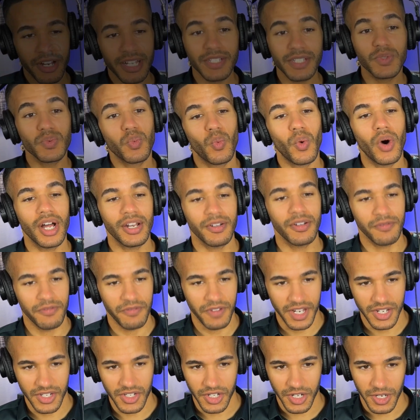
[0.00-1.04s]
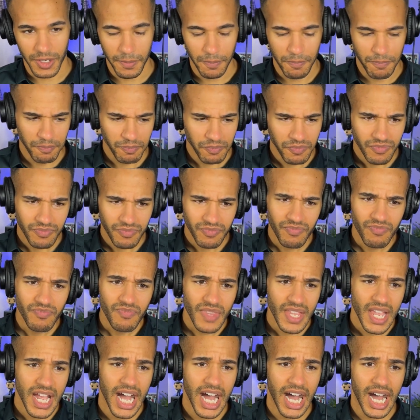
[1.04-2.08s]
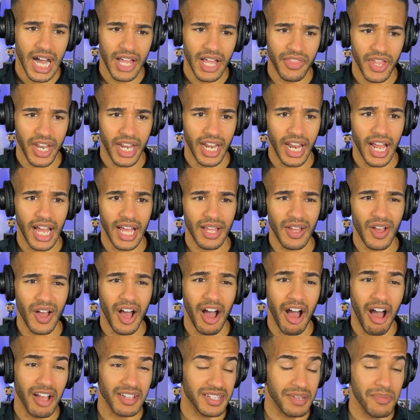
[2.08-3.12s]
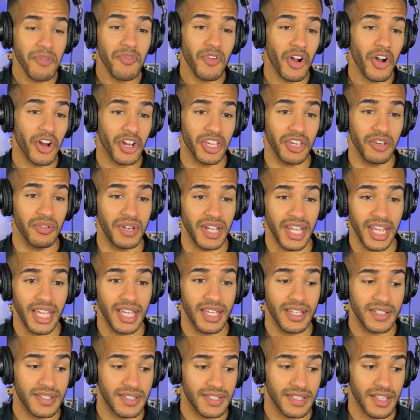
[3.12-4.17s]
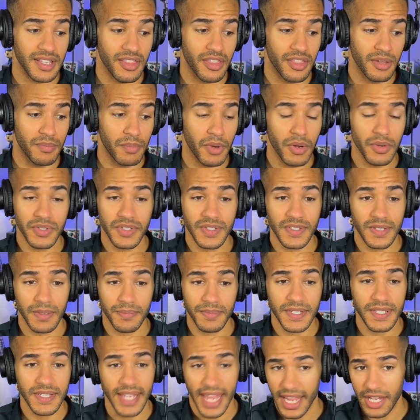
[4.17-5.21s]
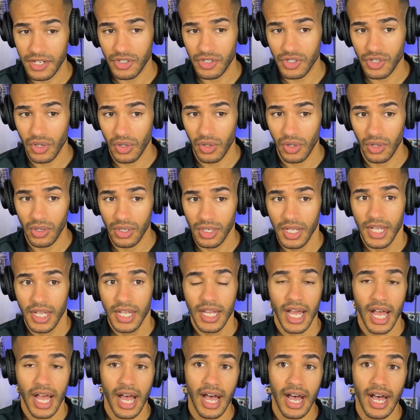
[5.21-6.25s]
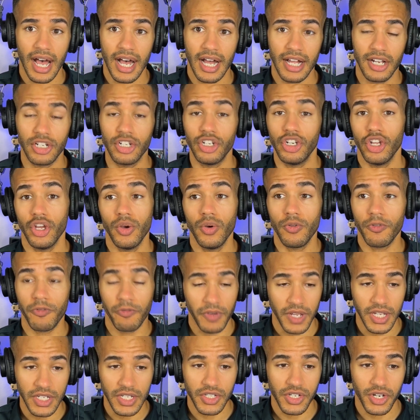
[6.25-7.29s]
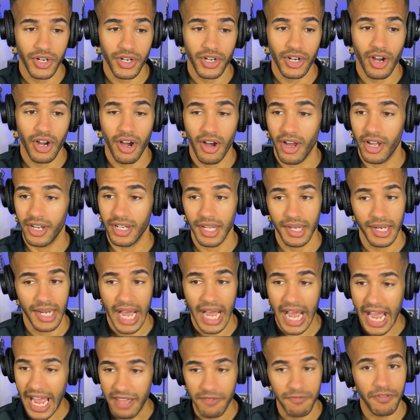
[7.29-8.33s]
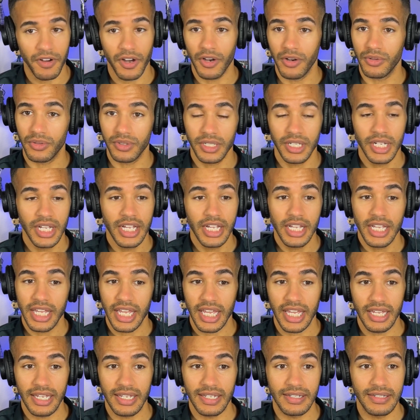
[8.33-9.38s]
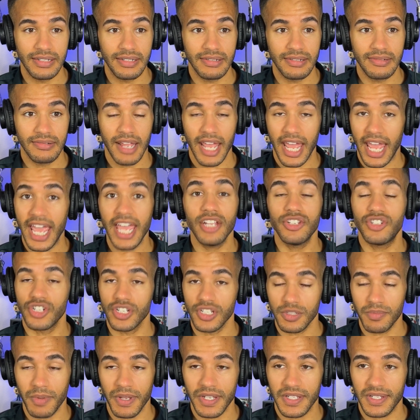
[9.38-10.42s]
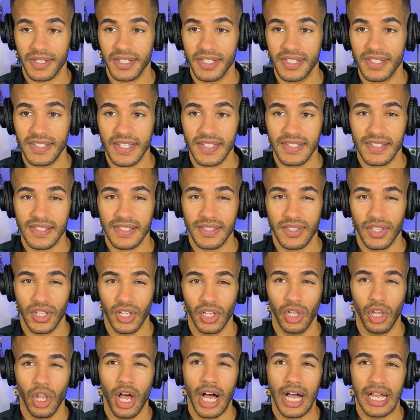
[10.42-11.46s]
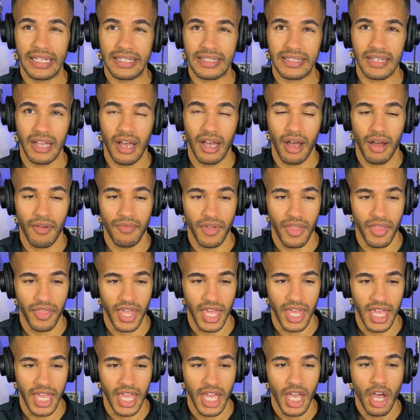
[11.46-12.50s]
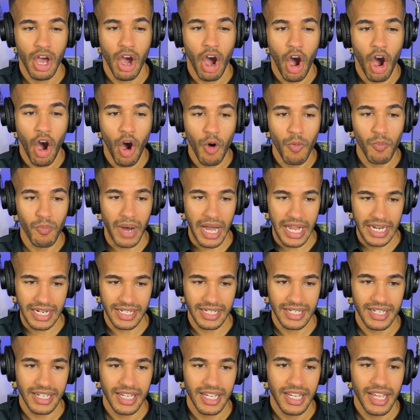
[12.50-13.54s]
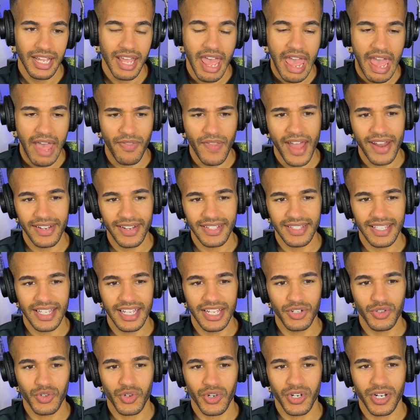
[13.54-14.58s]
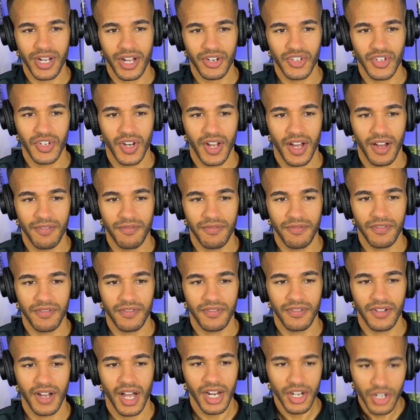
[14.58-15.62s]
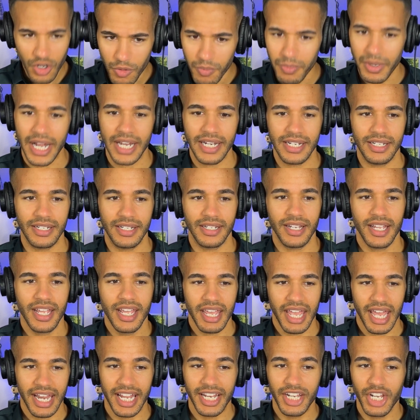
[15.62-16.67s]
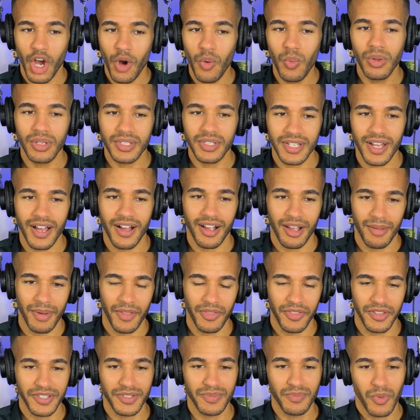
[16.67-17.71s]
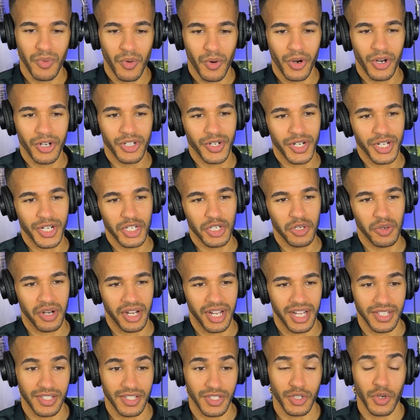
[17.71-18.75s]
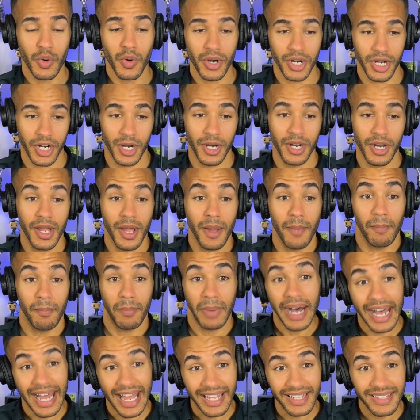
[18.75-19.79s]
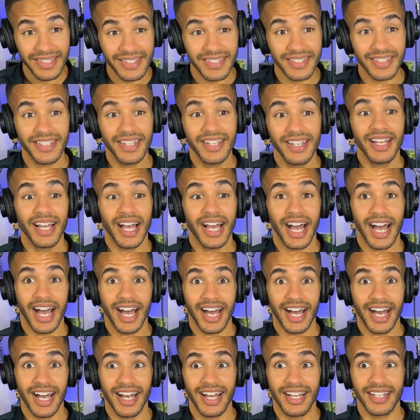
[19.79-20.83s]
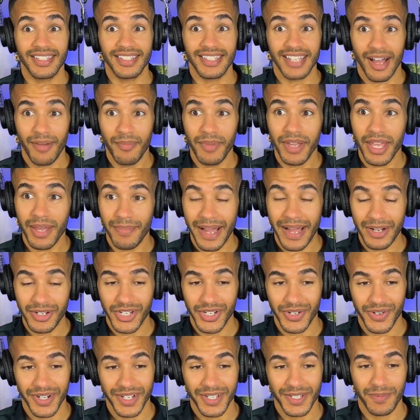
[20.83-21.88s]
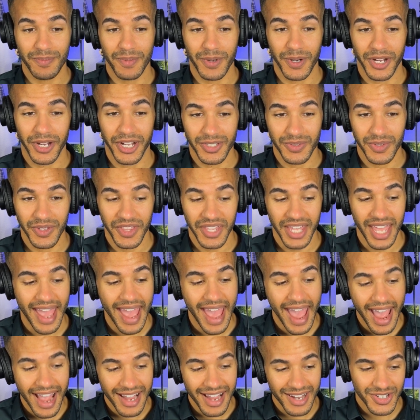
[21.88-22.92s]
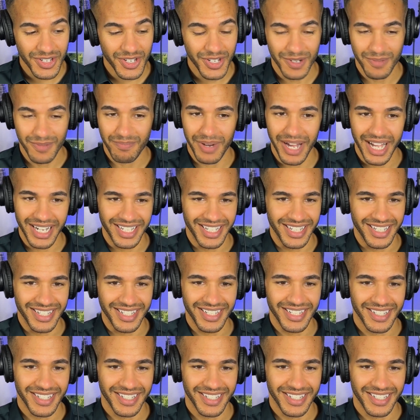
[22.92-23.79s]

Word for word: is one feature uh, that some have argued is the most substantial uh, new feature on an iPhone in ages, basically since the loss of the home button. And that is the introduction of a new button. And I know we'll talk about this more during Shortcuts Corner, but uh, tell me about your experience with the action button